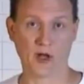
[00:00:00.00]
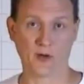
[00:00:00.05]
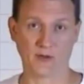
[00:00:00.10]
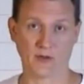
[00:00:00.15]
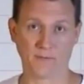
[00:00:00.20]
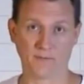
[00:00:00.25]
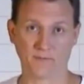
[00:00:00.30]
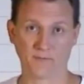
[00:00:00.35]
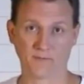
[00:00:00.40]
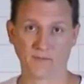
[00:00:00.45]

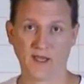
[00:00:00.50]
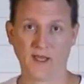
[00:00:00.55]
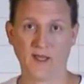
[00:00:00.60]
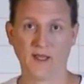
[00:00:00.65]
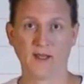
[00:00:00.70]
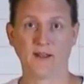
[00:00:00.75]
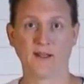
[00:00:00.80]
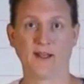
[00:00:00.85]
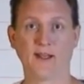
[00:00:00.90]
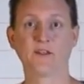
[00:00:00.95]
problem.
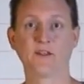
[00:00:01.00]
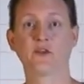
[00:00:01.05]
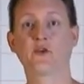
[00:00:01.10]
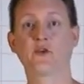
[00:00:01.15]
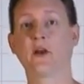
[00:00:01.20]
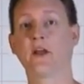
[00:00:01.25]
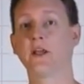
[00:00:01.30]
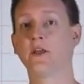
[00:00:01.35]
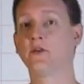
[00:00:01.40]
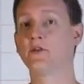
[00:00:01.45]
Let's
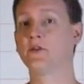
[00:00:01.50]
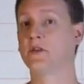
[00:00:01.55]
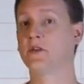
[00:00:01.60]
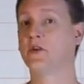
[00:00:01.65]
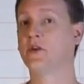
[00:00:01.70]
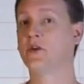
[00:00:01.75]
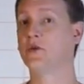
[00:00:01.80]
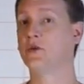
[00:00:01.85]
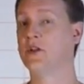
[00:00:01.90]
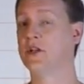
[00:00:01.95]
try using
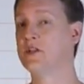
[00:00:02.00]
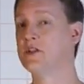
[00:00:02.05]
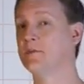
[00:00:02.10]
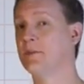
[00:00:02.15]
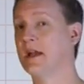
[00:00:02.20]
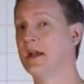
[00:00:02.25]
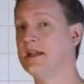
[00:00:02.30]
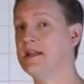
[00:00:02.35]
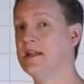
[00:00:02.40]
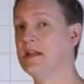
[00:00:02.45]
the new
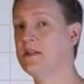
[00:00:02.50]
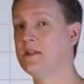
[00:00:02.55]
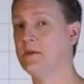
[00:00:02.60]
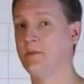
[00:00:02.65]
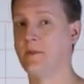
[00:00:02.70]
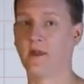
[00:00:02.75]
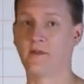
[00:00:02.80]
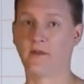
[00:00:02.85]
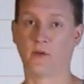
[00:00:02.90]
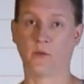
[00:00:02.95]
digit by
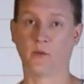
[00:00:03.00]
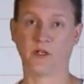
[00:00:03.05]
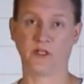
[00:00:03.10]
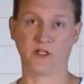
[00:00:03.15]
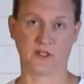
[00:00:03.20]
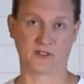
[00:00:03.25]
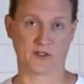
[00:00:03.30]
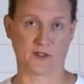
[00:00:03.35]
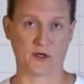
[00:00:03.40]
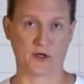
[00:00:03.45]
digit method we
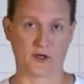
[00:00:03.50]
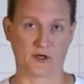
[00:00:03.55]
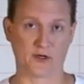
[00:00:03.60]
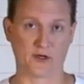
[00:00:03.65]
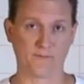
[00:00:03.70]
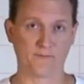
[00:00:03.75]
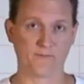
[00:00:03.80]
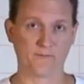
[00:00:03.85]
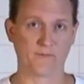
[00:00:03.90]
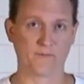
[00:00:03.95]
just learned.
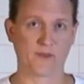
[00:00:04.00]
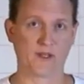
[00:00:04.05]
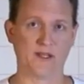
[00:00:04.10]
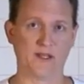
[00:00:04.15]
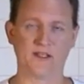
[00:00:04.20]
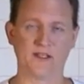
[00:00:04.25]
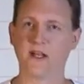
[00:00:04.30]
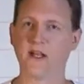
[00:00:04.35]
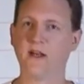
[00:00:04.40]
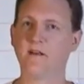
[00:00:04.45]

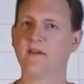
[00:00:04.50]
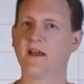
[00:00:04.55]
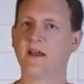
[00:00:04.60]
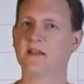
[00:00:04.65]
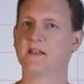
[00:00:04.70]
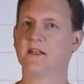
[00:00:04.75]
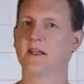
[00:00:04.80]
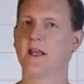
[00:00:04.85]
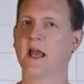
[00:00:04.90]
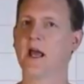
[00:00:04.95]
Instead of
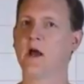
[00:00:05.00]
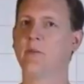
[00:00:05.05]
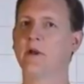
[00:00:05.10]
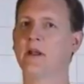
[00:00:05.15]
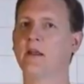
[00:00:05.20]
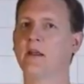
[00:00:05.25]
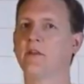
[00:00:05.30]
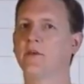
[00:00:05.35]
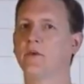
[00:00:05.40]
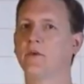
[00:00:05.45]
asking how
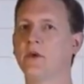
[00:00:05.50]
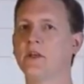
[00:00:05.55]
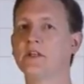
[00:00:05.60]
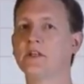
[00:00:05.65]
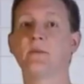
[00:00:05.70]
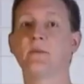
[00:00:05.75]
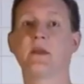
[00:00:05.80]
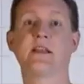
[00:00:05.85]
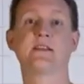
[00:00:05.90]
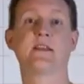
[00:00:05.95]
many
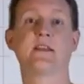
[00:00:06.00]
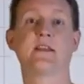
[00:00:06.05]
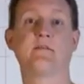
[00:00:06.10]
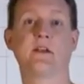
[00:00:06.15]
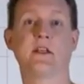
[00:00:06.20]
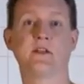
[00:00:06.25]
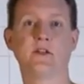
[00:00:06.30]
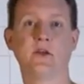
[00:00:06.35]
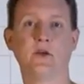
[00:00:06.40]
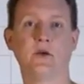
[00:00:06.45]
3s make
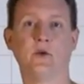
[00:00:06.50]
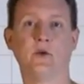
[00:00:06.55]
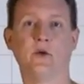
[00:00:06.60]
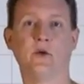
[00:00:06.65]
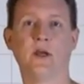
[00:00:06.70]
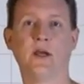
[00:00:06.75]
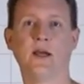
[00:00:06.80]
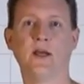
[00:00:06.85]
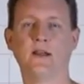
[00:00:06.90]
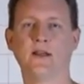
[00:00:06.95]

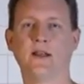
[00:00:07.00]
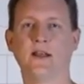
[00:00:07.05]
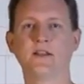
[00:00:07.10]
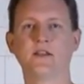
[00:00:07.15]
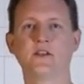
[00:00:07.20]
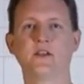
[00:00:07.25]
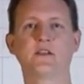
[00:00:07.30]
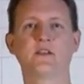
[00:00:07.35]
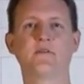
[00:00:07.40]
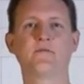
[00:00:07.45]
72,
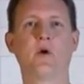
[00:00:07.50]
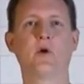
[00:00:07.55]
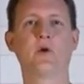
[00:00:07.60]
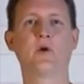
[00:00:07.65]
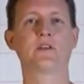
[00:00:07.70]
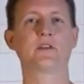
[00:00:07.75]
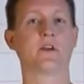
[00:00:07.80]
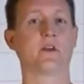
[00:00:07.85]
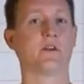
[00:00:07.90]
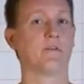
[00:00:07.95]
let's just
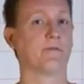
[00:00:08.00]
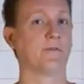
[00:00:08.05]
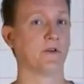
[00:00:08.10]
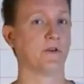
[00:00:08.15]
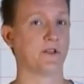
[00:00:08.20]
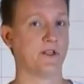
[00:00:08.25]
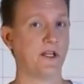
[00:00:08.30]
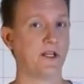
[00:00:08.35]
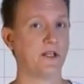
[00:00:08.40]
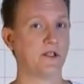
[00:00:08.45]
focus on the
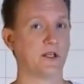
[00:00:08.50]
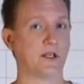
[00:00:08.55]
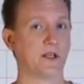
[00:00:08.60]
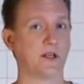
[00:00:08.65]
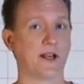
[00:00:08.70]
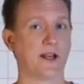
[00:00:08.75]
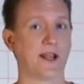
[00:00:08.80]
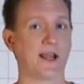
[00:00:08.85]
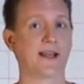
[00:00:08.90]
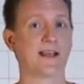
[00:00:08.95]
first
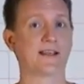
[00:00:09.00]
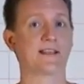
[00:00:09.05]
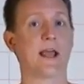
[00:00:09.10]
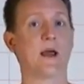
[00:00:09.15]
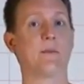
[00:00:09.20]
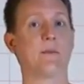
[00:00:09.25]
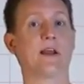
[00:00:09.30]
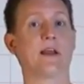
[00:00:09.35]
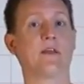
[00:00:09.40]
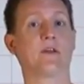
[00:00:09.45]
digit and ask
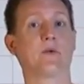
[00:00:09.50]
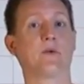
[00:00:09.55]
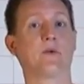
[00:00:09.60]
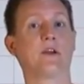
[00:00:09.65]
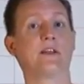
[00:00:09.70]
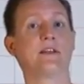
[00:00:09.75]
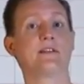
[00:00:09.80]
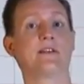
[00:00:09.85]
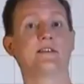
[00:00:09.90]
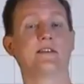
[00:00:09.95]
how many
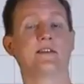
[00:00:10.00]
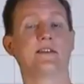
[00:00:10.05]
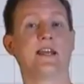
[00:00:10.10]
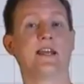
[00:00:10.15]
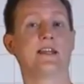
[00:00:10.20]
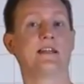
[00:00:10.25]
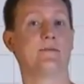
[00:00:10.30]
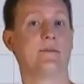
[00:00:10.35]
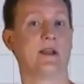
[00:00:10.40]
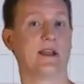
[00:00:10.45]
3s does it
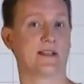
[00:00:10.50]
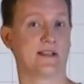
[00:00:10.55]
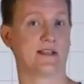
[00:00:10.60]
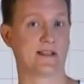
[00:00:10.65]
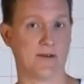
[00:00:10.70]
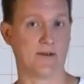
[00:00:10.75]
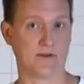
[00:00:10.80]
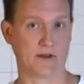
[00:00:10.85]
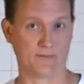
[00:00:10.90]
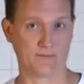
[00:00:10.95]
take to make
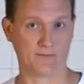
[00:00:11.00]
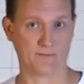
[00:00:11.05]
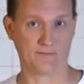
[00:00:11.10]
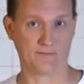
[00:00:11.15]
7.